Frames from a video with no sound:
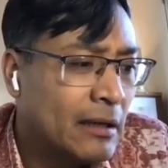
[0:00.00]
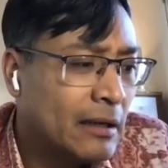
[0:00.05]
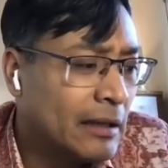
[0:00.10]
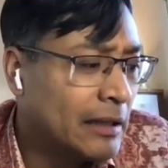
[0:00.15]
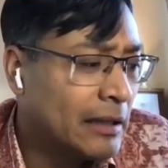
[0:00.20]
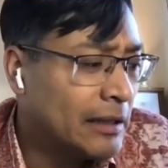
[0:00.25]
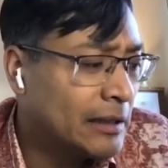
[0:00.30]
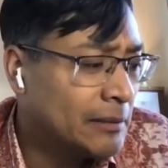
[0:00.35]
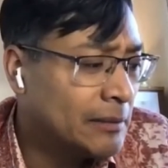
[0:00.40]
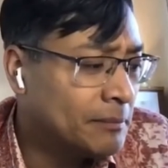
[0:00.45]

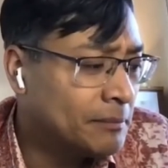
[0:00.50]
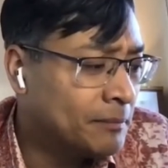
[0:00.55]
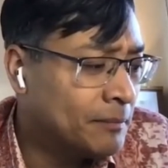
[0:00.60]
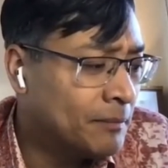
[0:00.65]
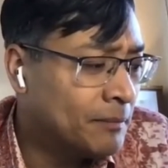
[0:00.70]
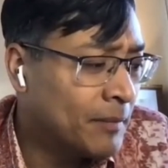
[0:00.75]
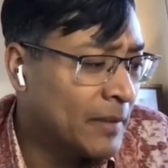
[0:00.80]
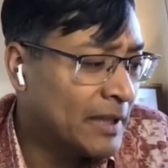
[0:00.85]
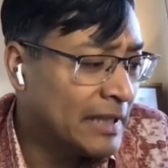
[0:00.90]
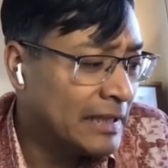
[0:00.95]

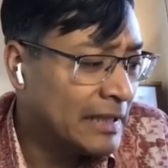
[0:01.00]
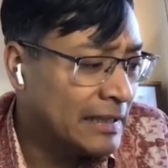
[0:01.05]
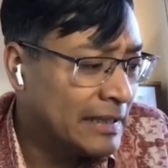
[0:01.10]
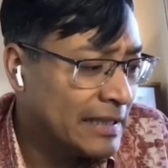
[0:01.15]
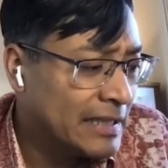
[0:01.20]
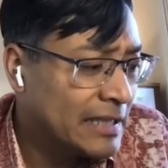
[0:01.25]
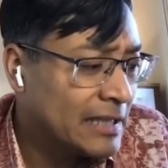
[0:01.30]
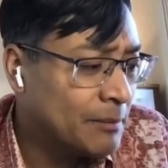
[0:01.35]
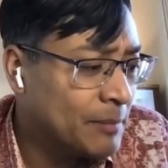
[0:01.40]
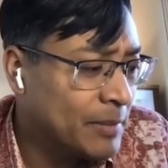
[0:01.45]
But the
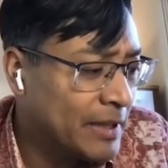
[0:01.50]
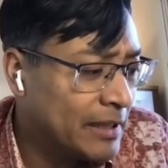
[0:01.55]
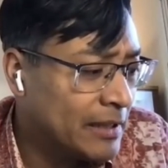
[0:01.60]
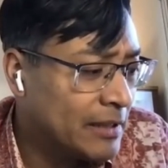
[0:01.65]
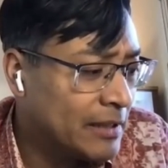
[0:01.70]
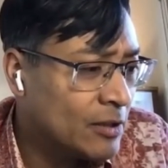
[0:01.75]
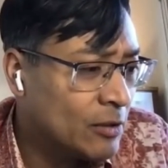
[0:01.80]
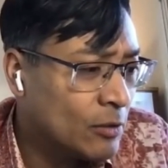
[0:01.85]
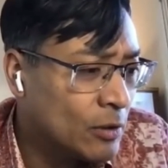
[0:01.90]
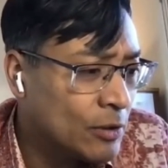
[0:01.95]

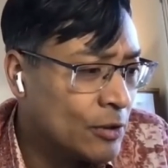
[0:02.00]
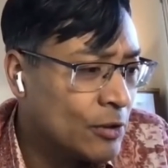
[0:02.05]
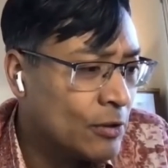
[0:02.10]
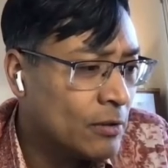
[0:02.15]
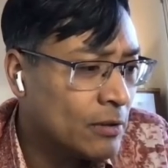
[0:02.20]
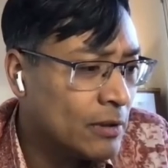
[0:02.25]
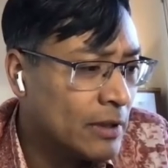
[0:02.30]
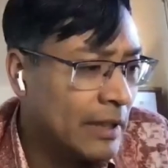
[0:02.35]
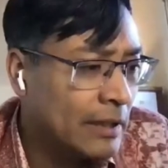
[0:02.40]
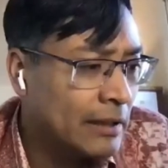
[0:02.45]
disciplines
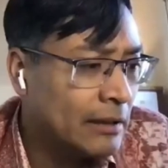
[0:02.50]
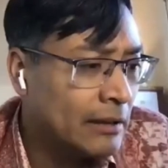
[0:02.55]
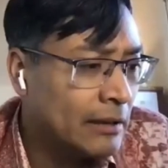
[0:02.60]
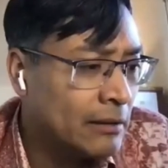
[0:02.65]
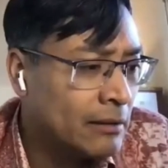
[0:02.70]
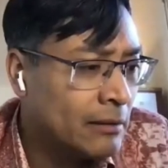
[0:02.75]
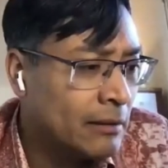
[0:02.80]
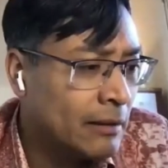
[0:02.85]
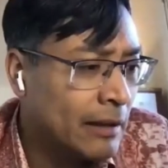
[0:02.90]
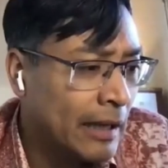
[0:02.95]
also that
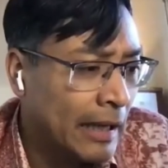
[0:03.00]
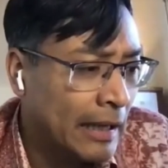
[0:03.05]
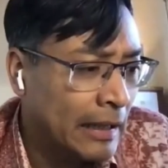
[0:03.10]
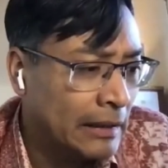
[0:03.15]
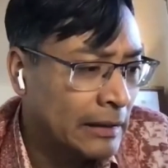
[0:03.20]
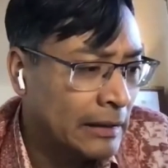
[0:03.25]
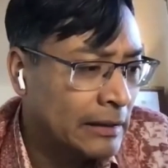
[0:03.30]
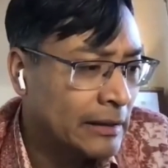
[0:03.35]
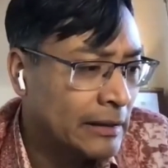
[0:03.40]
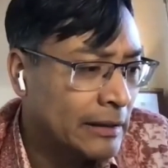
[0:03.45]
I
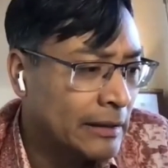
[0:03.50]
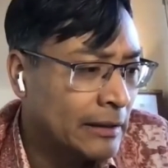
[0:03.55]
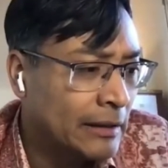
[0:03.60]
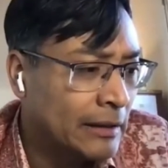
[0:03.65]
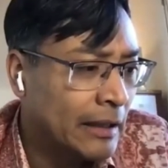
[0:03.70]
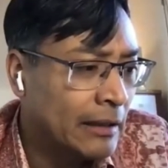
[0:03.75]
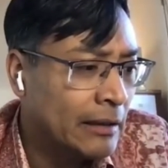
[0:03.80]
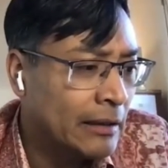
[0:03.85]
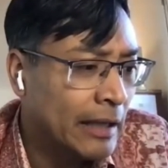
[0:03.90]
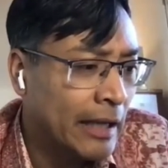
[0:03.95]
learned
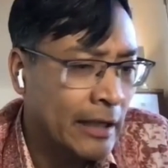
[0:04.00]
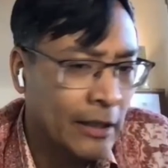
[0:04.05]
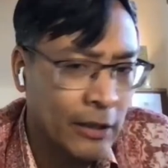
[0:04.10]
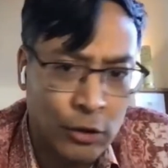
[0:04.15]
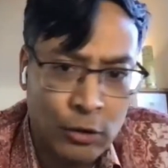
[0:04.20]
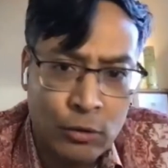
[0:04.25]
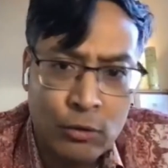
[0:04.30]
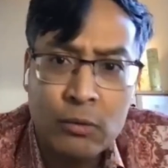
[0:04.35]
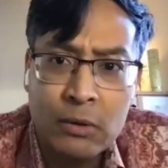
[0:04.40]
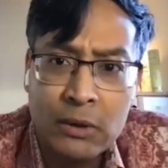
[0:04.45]
and
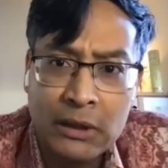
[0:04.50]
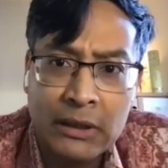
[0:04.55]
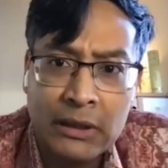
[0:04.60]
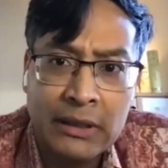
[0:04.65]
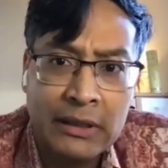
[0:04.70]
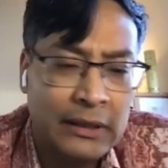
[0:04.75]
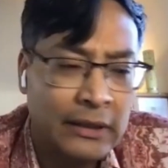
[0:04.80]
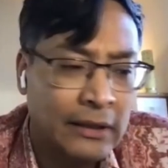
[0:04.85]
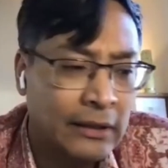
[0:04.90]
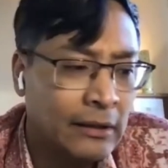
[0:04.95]
you will
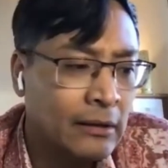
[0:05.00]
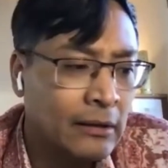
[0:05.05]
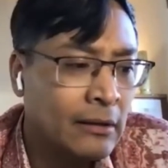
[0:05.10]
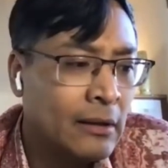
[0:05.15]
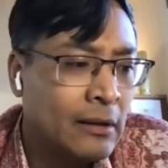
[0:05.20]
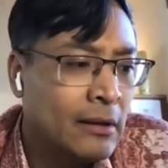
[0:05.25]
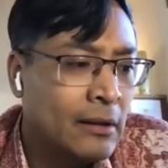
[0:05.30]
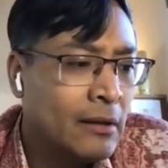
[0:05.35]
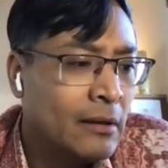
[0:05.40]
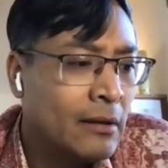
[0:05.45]
learn
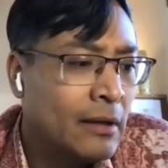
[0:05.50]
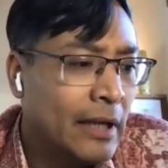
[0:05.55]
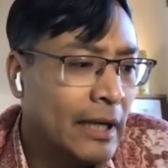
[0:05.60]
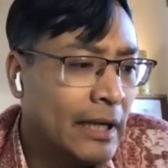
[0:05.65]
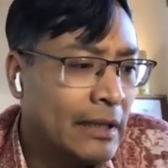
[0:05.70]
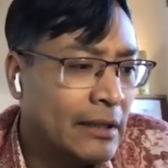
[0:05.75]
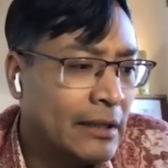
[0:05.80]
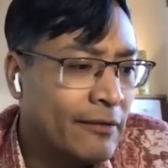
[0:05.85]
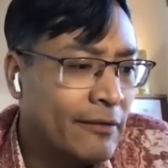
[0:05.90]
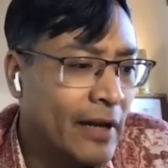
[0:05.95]

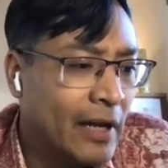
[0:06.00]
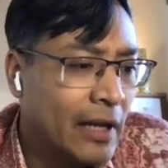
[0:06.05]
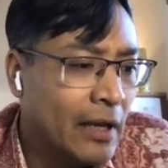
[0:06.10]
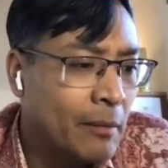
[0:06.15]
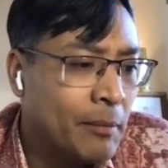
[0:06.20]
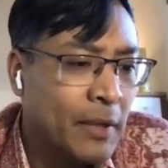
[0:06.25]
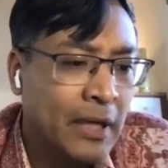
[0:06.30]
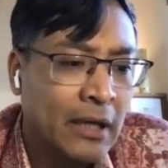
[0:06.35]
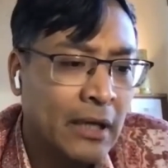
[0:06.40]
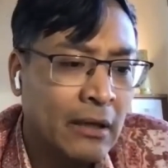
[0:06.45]
in
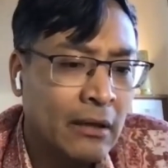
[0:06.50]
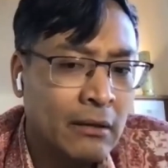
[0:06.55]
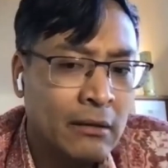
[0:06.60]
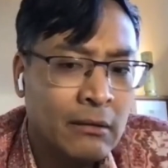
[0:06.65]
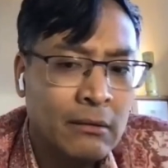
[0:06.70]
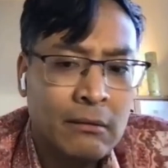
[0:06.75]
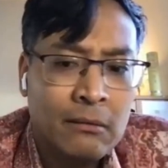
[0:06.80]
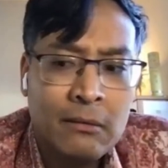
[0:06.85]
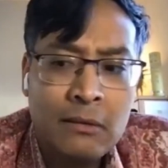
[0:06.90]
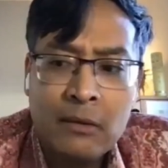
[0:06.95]

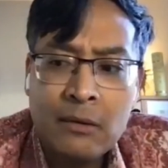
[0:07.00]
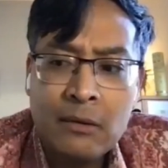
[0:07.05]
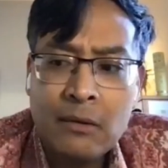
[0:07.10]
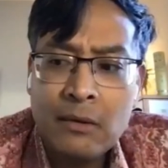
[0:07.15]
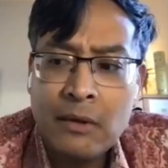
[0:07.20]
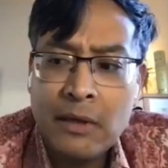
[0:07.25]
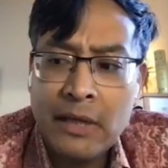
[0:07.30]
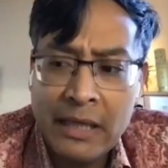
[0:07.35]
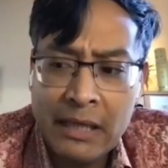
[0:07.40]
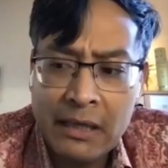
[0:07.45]
developing
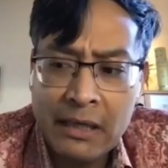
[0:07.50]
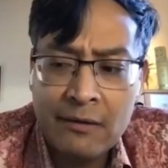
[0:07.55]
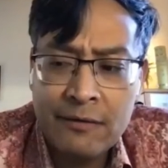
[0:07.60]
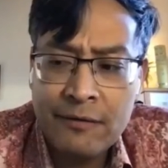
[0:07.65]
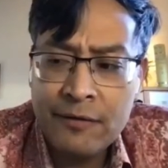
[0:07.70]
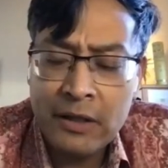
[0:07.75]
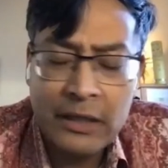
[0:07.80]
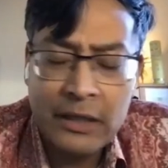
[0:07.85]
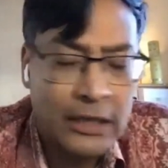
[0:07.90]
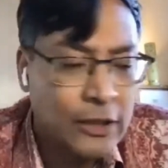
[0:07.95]
in a
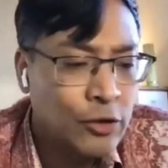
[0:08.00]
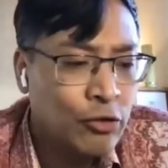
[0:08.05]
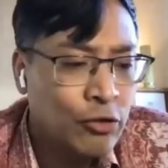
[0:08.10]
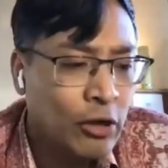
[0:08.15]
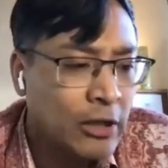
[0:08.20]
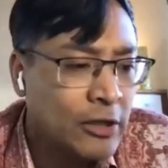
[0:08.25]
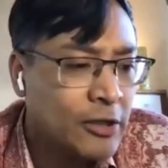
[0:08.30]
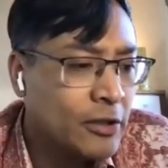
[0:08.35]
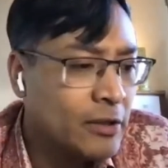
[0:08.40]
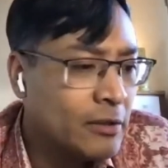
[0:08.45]
fully
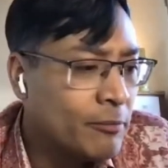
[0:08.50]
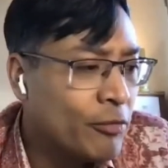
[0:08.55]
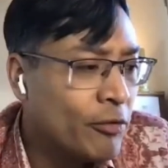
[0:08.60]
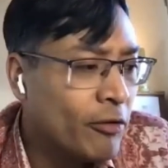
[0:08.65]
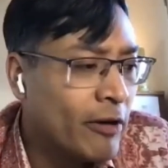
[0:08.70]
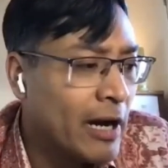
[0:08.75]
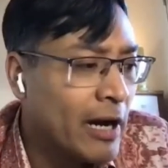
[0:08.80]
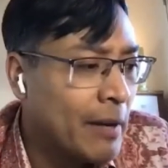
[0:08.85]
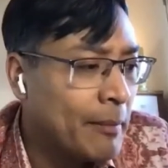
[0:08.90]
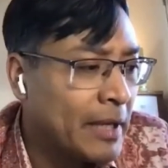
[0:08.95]
structured
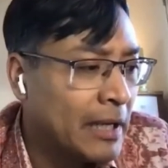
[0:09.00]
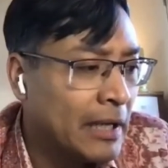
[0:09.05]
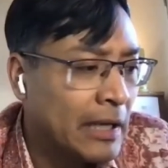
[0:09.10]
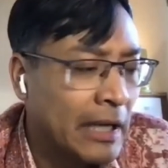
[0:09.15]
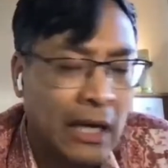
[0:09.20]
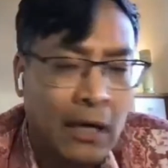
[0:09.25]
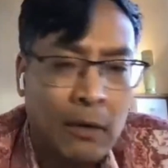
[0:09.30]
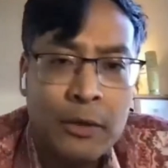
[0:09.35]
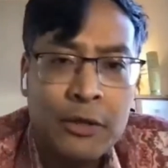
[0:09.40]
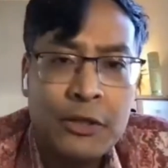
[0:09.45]
programming
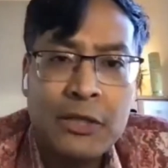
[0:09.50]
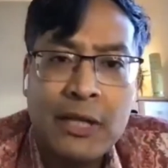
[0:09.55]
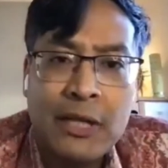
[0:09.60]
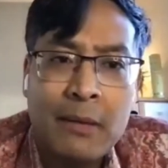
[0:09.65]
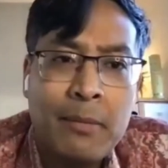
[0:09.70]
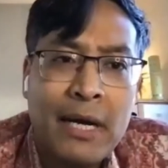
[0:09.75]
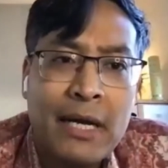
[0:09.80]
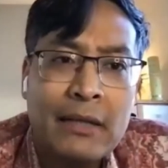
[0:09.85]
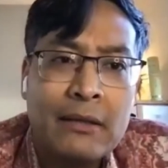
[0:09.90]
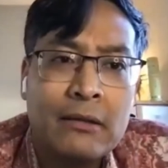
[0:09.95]
language
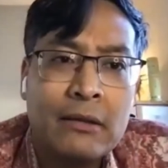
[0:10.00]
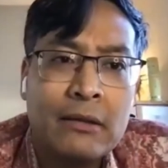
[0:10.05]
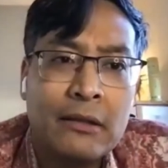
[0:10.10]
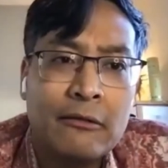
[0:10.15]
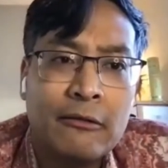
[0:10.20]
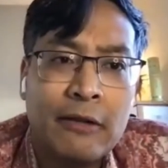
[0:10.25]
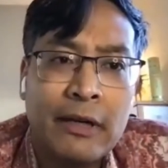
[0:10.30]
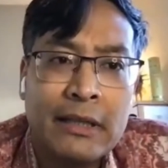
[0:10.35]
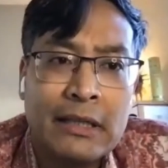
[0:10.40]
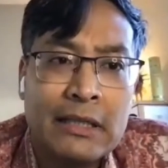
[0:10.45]
like Python,
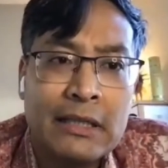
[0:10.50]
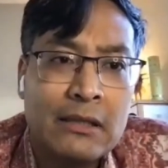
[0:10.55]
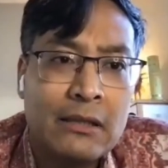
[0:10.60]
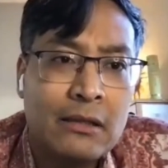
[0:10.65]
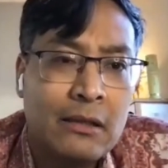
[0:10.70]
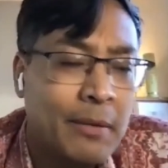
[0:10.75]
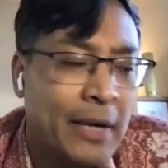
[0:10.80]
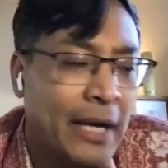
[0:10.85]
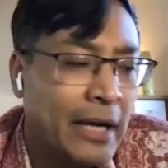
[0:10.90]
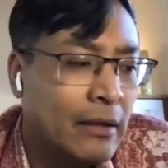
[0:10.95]
right? This
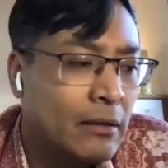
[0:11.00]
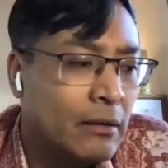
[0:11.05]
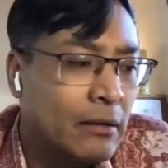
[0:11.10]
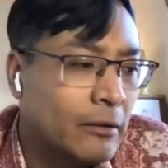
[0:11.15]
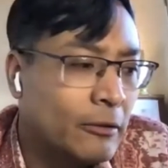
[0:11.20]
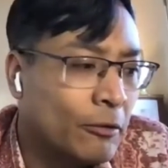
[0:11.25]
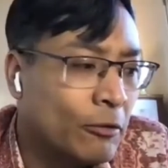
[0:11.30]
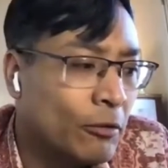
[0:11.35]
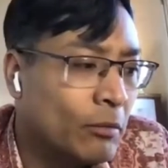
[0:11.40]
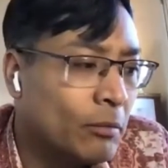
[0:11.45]
is a
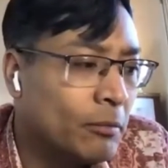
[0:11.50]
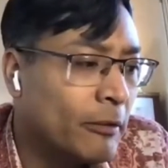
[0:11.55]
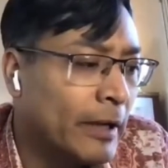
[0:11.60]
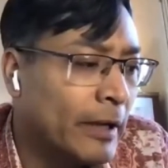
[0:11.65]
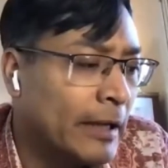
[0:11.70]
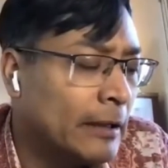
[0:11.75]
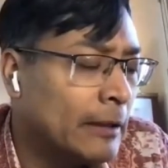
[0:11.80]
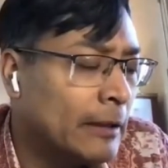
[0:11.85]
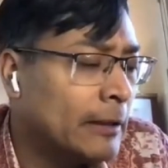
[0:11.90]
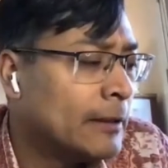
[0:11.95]
Python group,
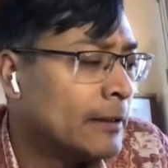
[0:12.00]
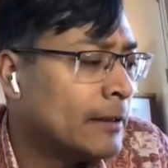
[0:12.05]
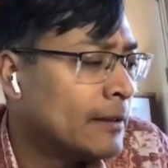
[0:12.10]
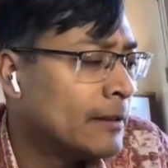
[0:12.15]
right?